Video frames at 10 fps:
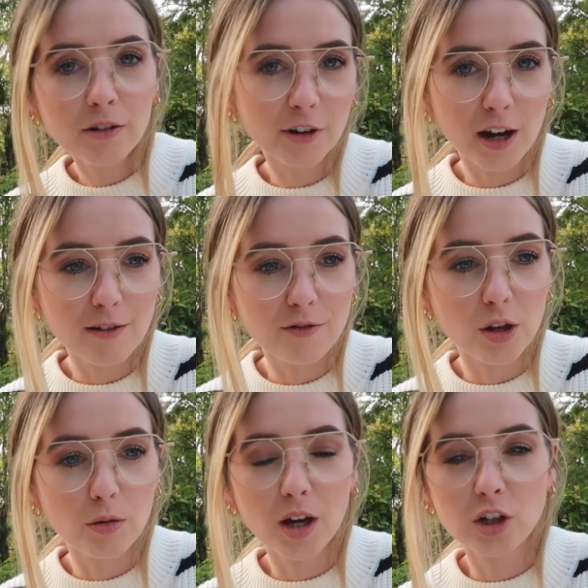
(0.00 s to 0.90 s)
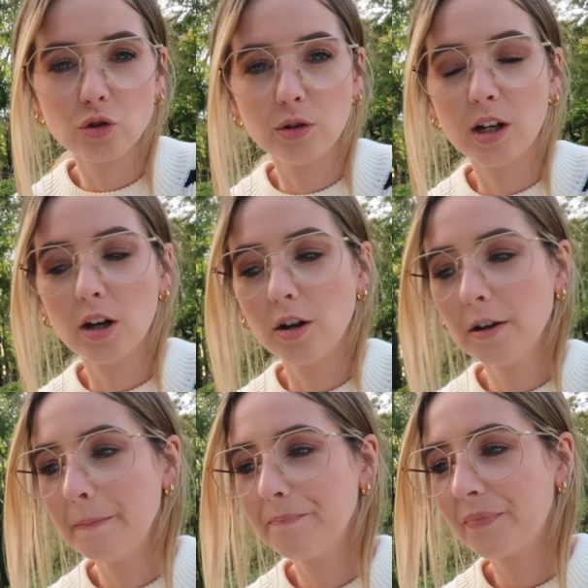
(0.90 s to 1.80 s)
for any of you that join
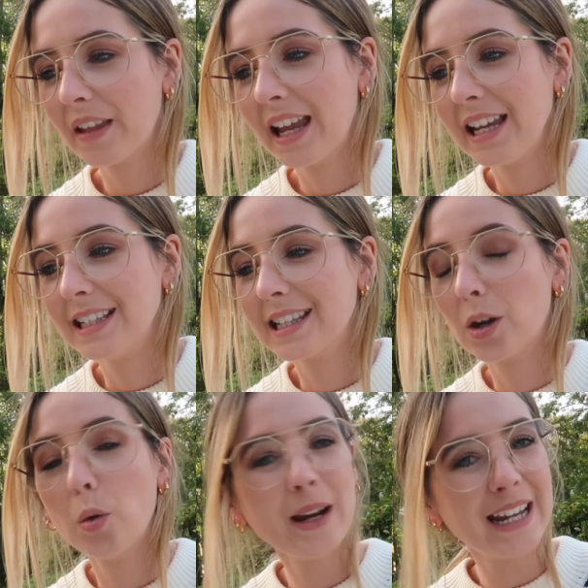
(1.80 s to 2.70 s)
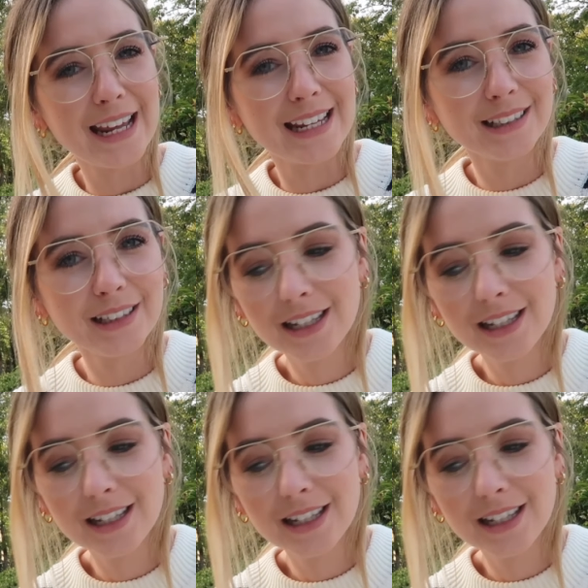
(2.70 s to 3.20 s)
along, is Queenie.